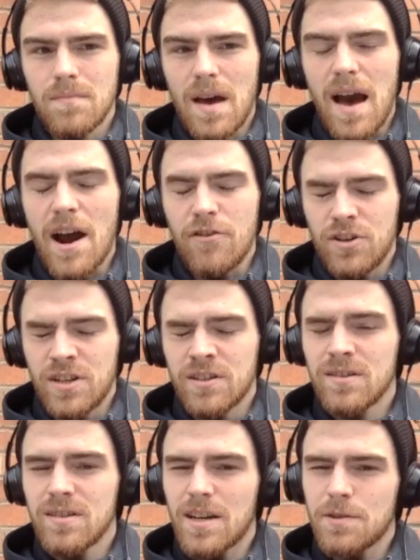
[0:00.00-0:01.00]

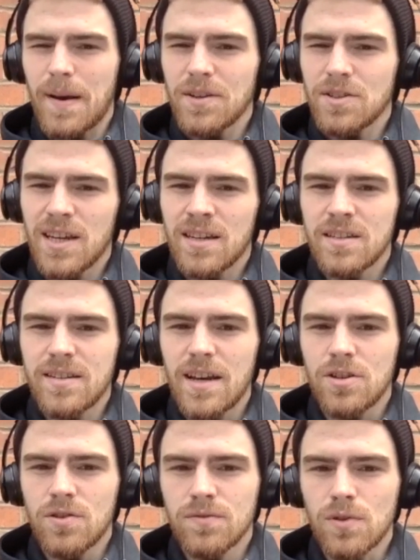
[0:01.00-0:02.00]
arrogant, especially in this
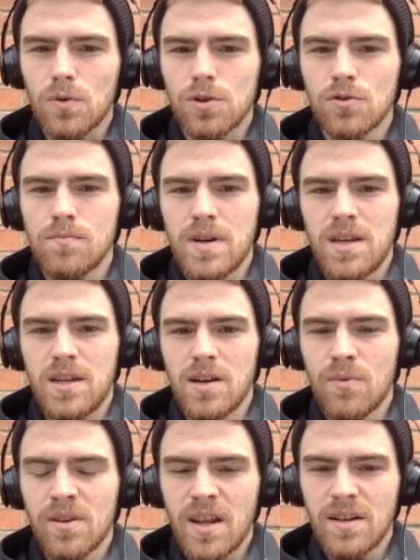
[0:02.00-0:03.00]
age of social media,
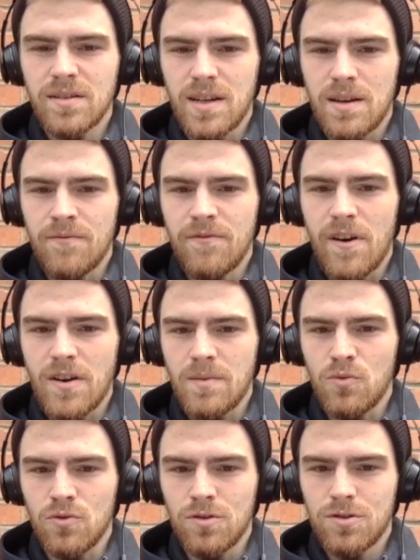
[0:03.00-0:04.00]
when they seem very
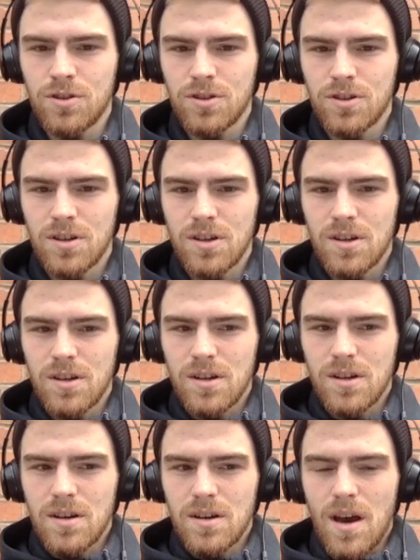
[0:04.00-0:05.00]
much
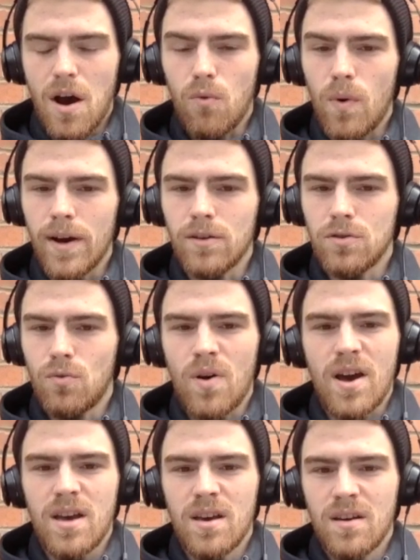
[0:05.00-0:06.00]
a world
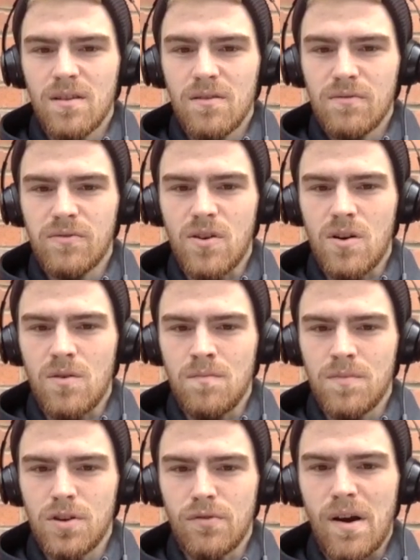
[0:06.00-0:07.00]
away
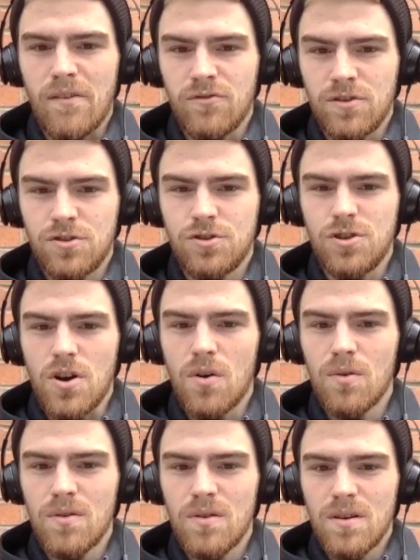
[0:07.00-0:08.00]
from your average
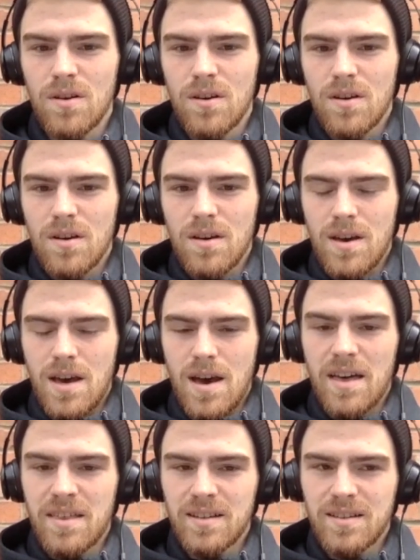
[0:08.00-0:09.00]
Joe.
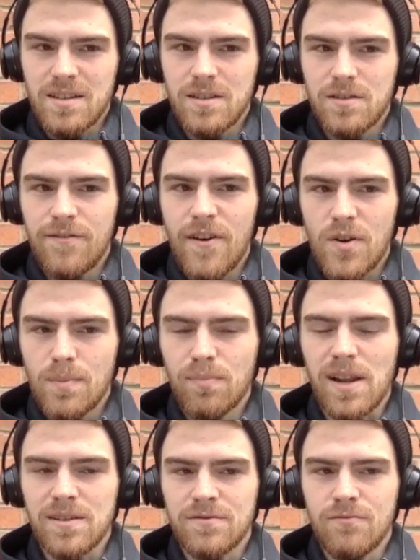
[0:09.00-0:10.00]
I think this is a very
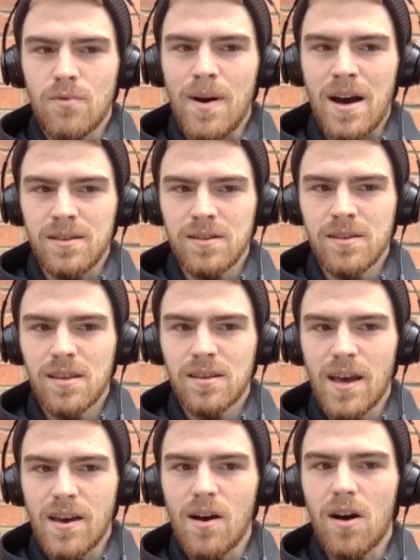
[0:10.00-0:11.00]
pleasant reminder that
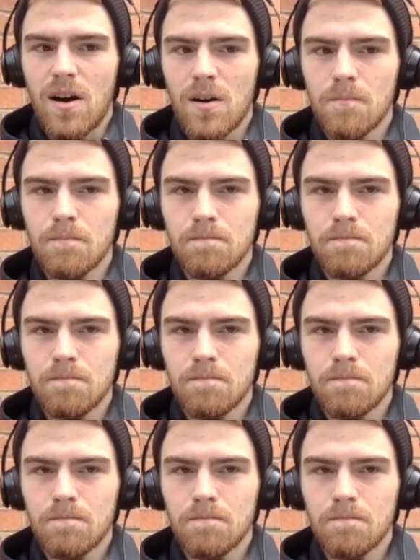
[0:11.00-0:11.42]
they are